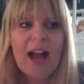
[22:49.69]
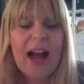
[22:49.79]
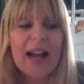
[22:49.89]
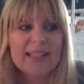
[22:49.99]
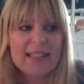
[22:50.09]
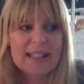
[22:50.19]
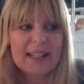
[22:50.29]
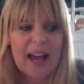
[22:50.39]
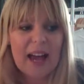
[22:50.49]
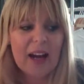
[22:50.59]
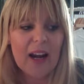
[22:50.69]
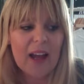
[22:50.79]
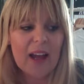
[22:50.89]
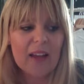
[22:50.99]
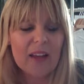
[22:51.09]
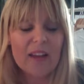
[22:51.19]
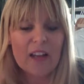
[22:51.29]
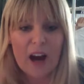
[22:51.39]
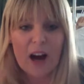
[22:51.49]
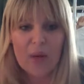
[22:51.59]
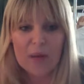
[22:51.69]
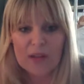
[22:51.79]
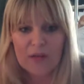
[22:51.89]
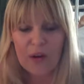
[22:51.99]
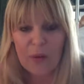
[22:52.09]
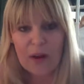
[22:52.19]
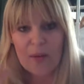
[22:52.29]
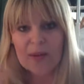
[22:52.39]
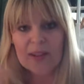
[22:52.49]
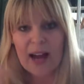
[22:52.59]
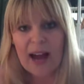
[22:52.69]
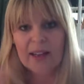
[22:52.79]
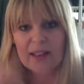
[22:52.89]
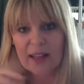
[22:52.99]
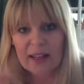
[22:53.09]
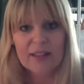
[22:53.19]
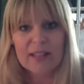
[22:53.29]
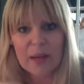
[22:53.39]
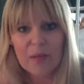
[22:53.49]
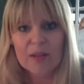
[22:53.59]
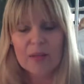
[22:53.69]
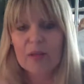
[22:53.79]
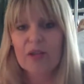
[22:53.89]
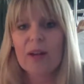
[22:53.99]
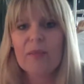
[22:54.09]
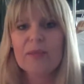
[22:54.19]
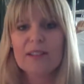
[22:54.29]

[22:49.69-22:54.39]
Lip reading: I did. And the car was full. We almost had to like take multiple trips.